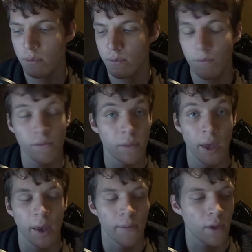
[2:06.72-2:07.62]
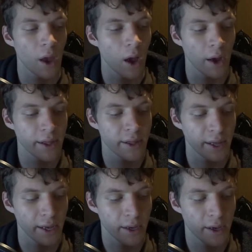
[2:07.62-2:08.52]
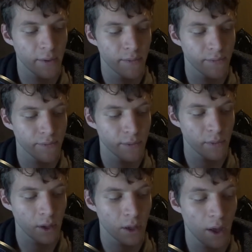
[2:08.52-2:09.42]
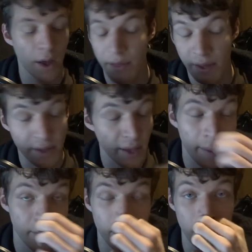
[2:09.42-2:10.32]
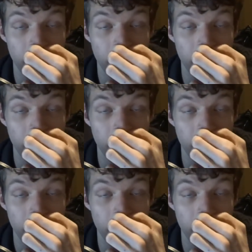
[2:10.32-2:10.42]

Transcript: Yeah, I think it's absolutely